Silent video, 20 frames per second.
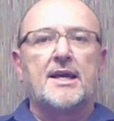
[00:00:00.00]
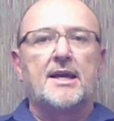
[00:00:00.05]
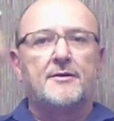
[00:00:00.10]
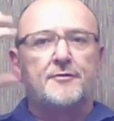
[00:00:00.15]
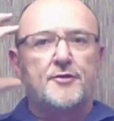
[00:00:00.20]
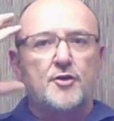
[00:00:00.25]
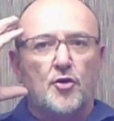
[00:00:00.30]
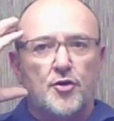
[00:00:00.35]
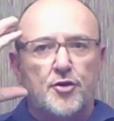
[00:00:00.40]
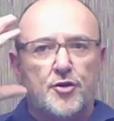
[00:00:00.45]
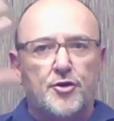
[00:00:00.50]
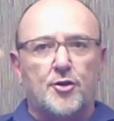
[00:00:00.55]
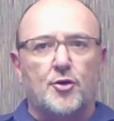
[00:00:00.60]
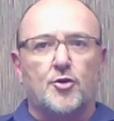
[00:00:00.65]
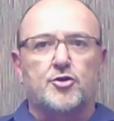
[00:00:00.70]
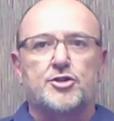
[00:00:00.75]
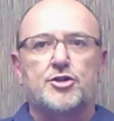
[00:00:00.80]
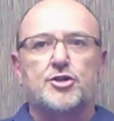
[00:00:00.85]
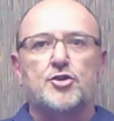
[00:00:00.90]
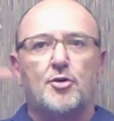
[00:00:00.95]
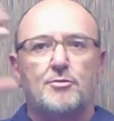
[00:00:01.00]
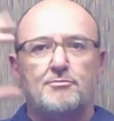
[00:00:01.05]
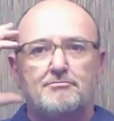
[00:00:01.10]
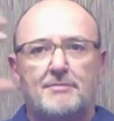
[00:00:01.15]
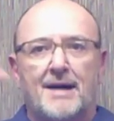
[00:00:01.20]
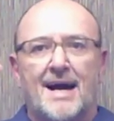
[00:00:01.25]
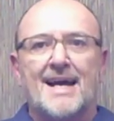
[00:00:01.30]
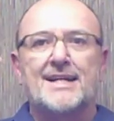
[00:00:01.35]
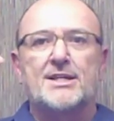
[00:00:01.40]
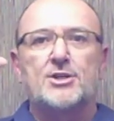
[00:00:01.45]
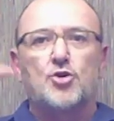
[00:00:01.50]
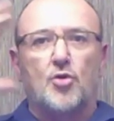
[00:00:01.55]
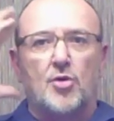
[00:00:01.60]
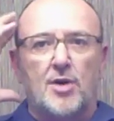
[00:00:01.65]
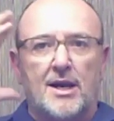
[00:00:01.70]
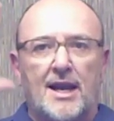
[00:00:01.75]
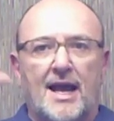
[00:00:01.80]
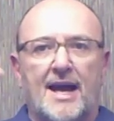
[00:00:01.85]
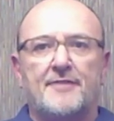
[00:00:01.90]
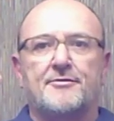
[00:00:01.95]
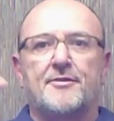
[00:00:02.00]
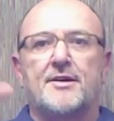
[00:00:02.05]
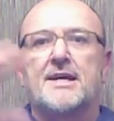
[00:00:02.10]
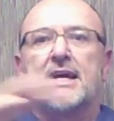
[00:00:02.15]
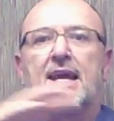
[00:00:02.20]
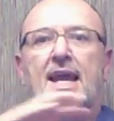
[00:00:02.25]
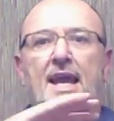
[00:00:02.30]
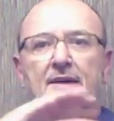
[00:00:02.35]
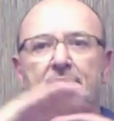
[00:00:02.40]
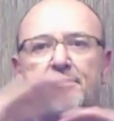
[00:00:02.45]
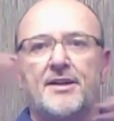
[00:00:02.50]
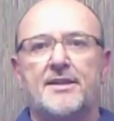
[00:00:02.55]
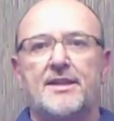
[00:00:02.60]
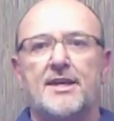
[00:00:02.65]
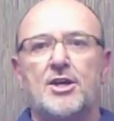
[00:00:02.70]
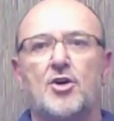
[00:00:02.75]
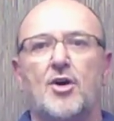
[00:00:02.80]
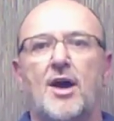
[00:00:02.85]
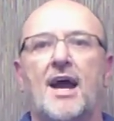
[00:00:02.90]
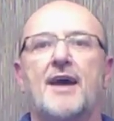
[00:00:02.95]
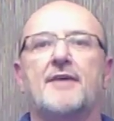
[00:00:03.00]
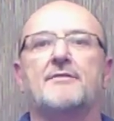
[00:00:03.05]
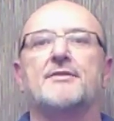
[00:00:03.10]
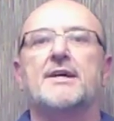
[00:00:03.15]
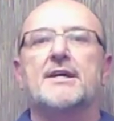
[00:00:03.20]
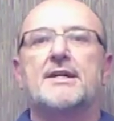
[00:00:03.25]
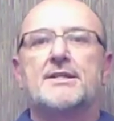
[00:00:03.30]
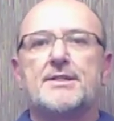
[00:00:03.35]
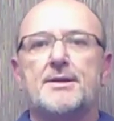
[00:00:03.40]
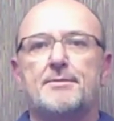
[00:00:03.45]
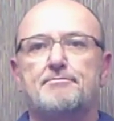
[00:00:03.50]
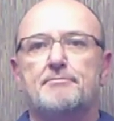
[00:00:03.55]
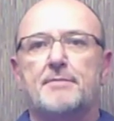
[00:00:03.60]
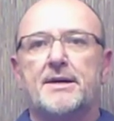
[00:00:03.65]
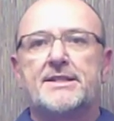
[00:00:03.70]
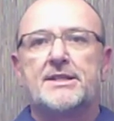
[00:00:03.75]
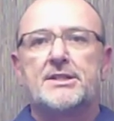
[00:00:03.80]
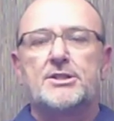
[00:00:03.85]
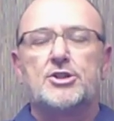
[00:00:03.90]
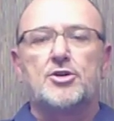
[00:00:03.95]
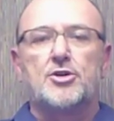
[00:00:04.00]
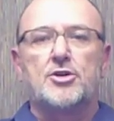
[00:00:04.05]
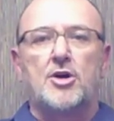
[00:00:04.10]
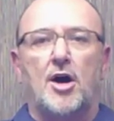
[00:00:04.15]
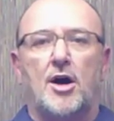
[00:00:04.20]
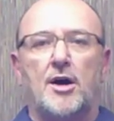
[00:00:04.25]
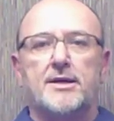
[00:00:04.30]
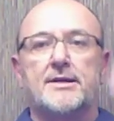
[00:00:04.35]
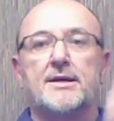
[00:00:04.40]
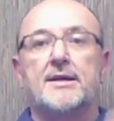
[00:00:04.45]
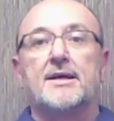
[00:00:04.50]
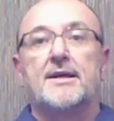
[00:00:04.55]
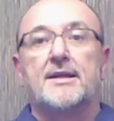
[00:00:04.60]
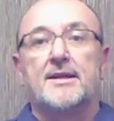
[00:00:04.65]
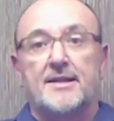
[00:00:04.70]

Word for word: Give your thoughts, your mind, your life, everything you have, submit it to God.